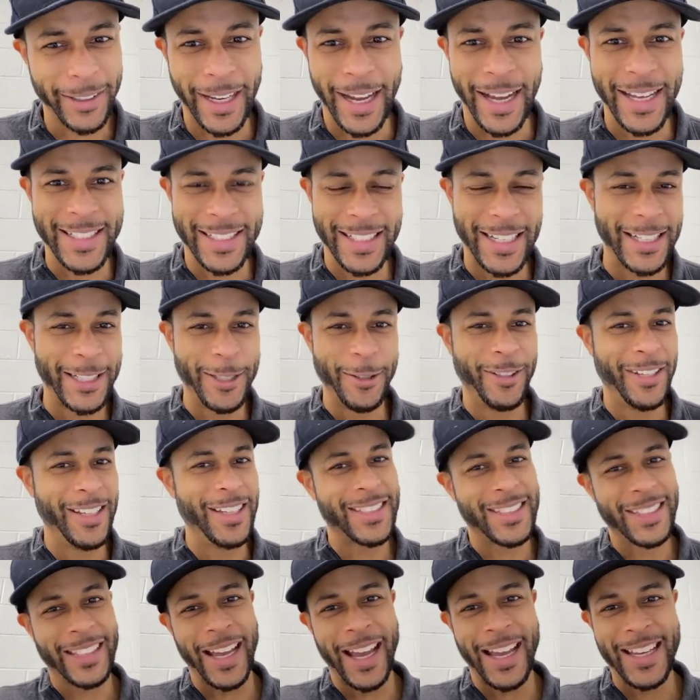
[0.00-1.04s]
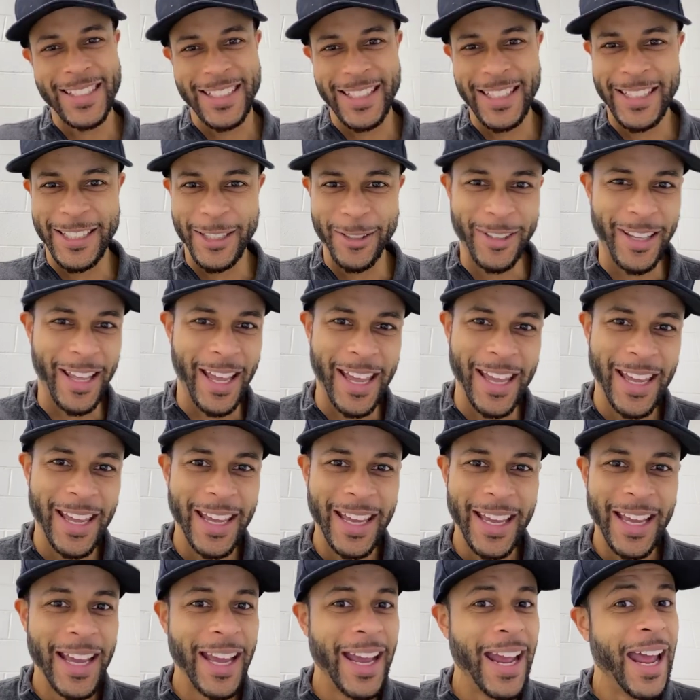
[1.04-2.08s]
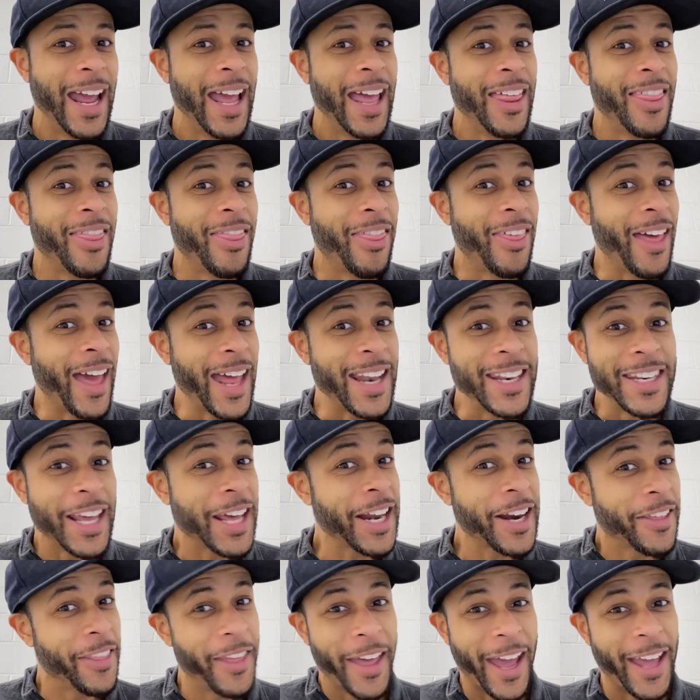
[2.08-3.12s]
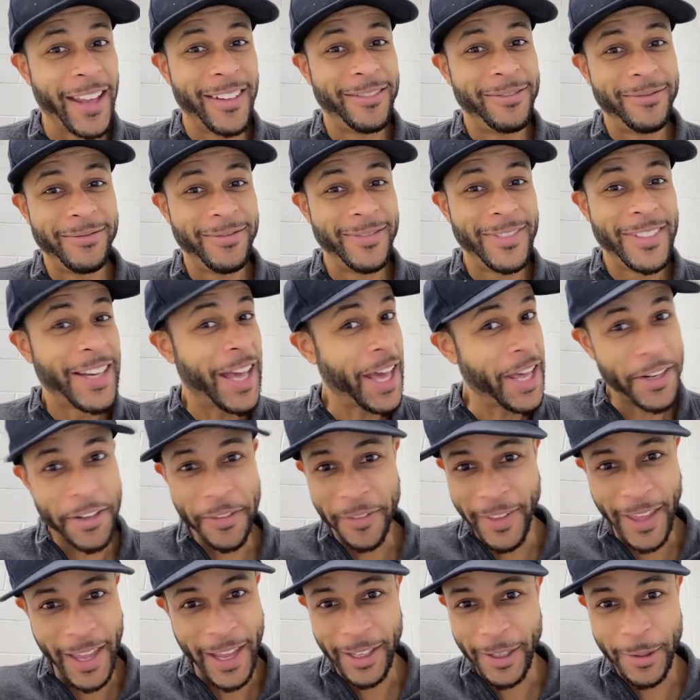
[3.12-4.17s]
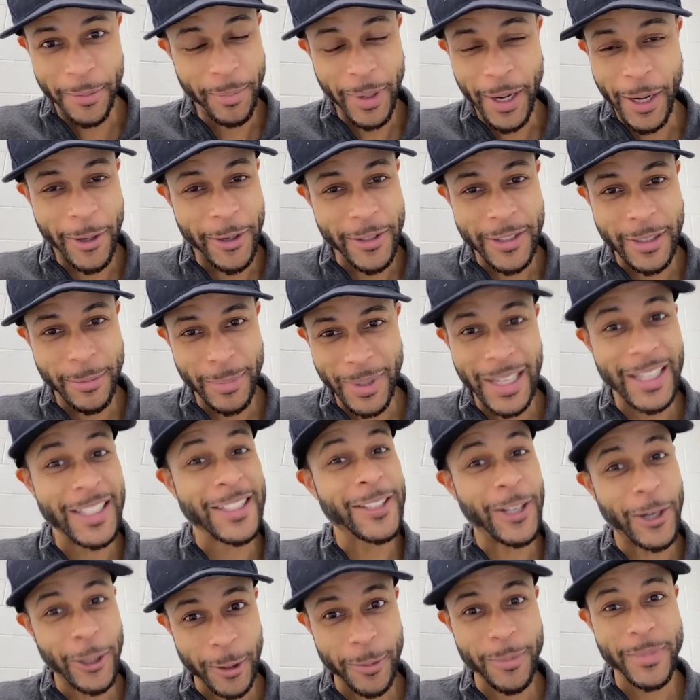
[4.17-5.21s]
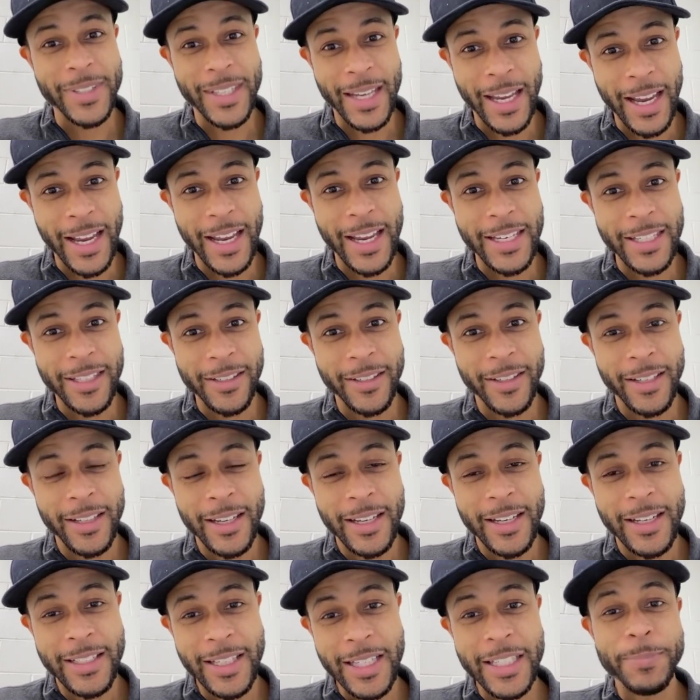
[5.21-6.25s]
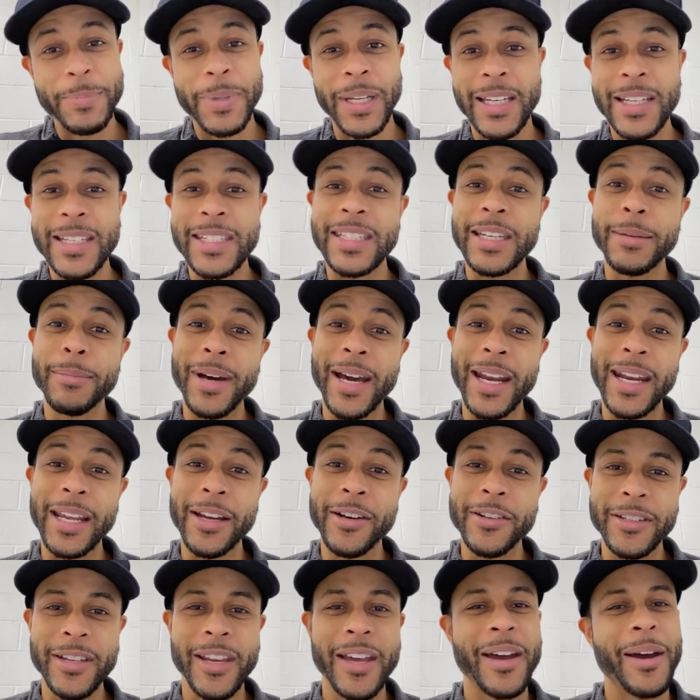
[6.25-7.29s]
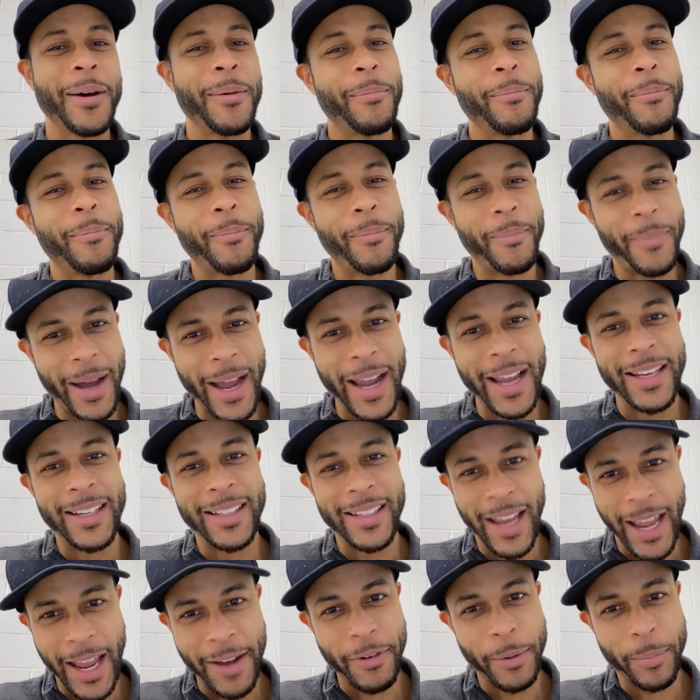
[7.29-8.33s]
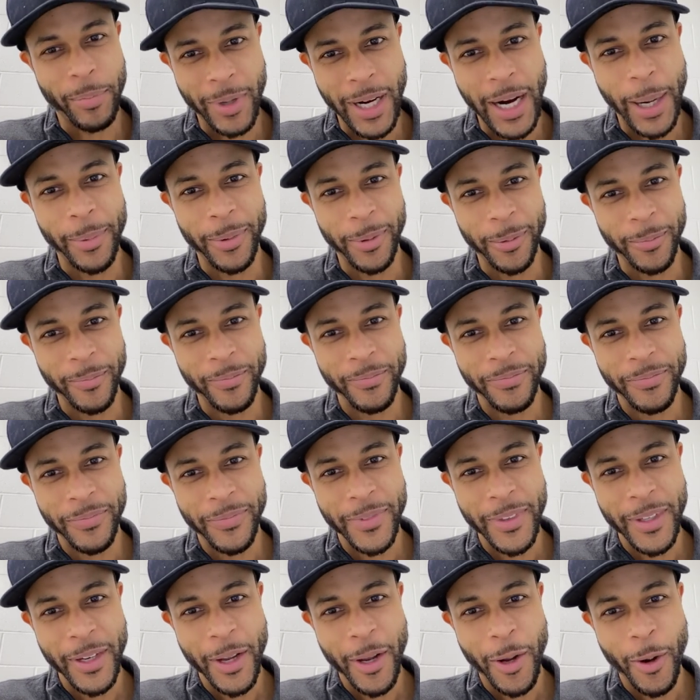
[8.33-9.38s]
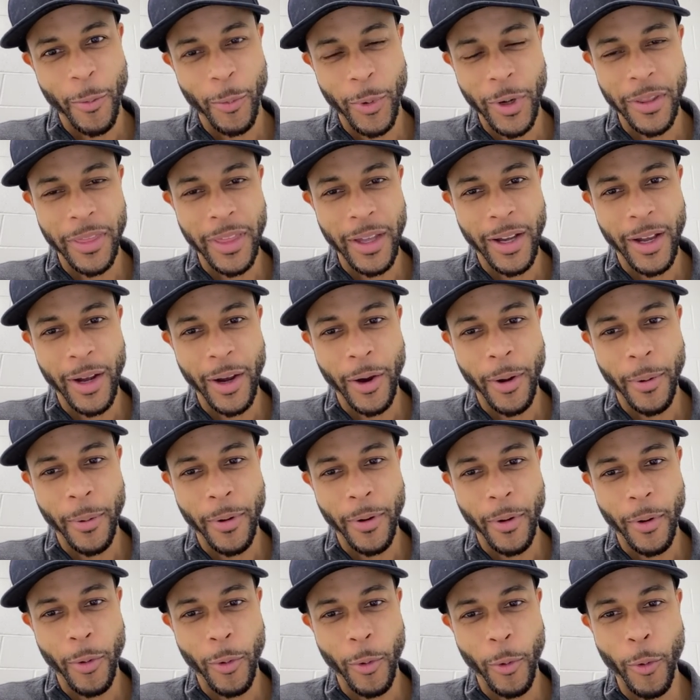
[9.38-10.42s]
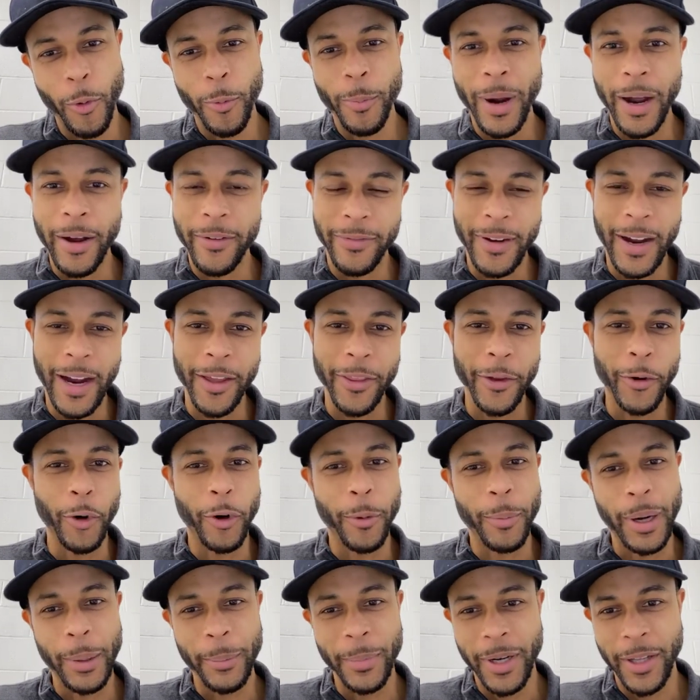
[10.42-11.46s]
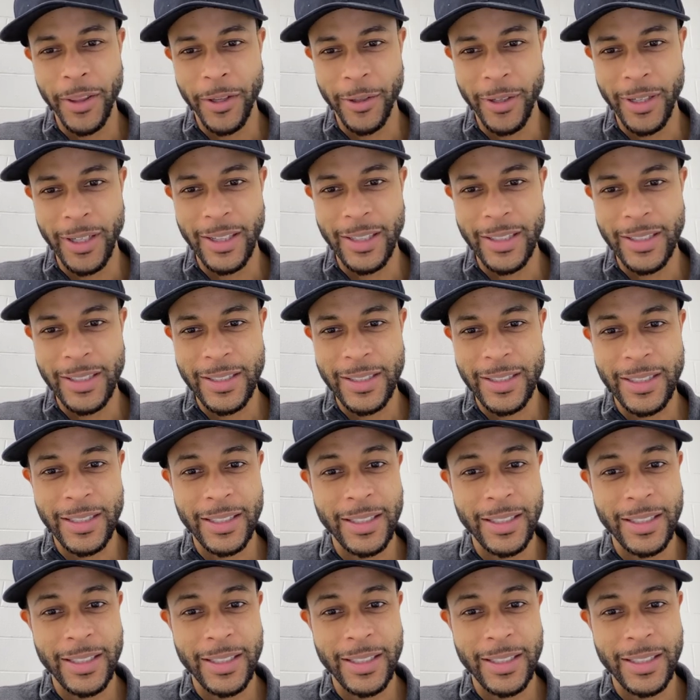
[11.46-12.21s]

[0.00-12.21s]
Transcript: God said do this. God said do that. That none of that, none of that compares to being circumcised just because somebody else might have a problem with who my father or my mother is.